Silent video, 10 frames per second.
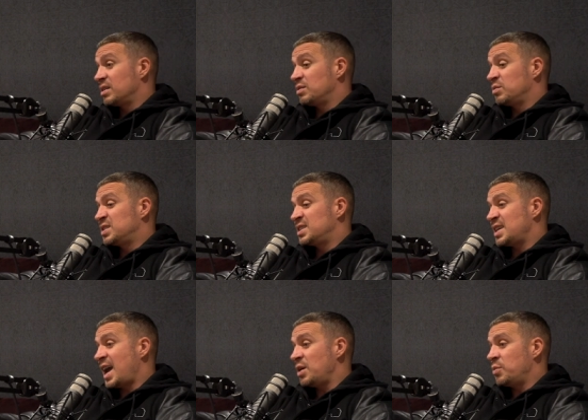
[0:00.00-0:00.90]
It was
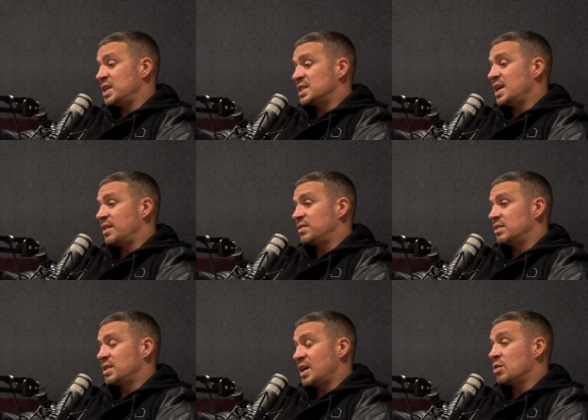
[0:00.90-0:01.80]
eight weeks left.
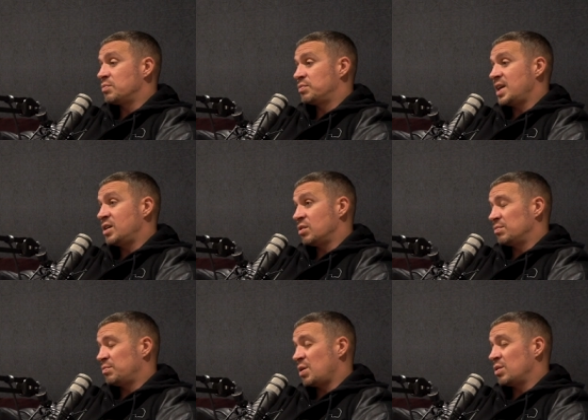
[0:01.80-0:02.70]
They got they got
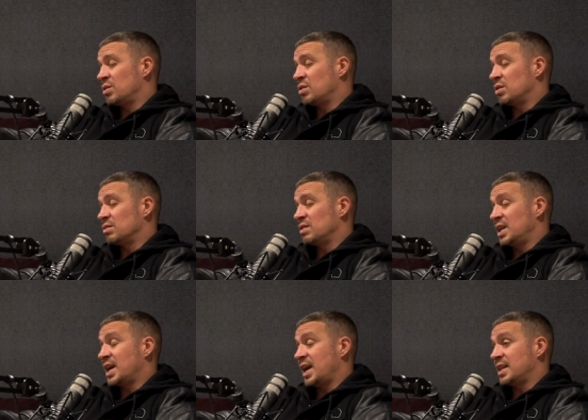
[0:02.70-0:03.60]
Bolton got
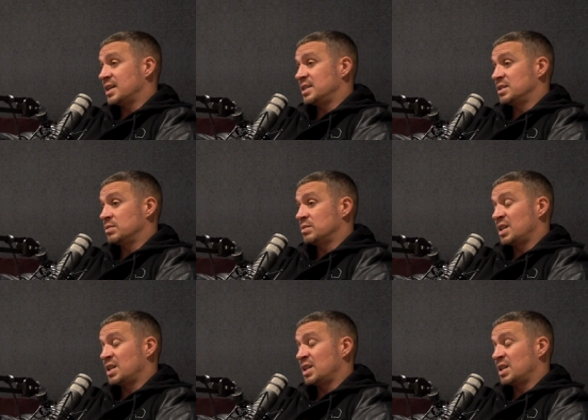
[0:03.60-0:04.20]
relegated that season.